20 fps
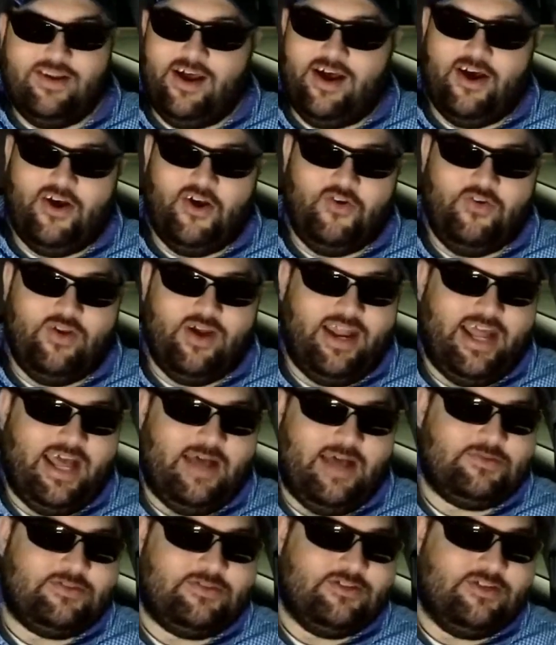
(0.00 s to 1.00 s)
No, not
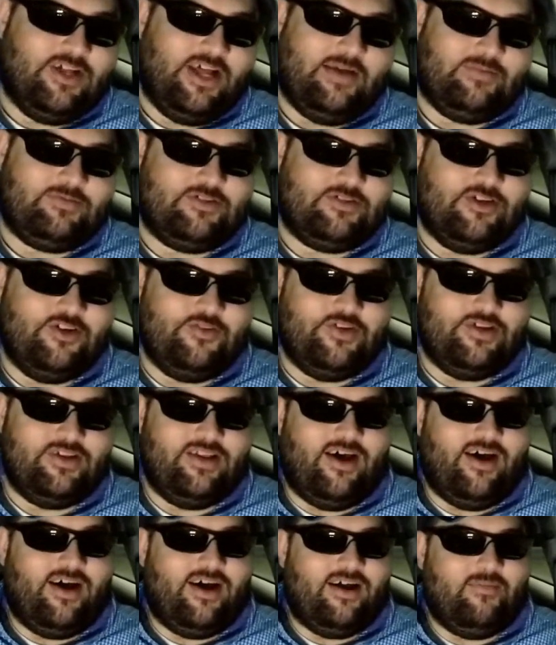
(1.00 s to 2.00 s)
absolutely, absolutely
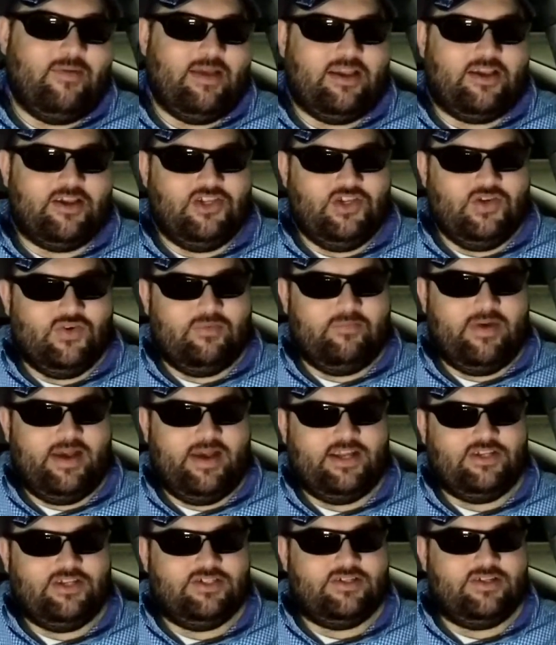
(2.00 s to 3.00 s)
not. I mean, could you
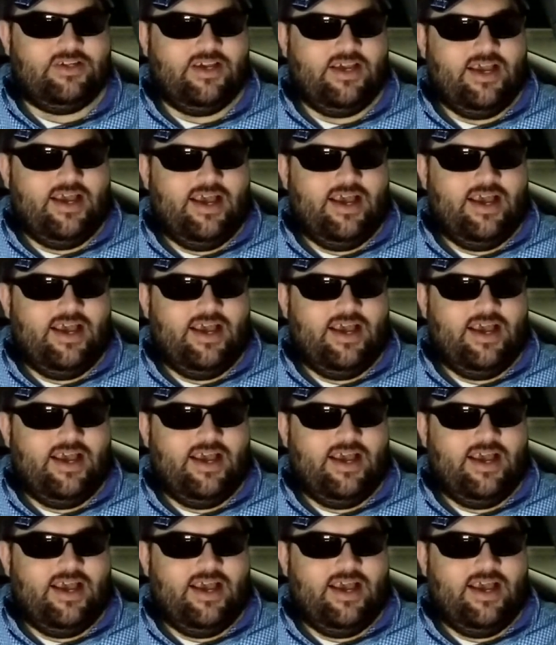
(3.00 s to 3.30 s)
imagine?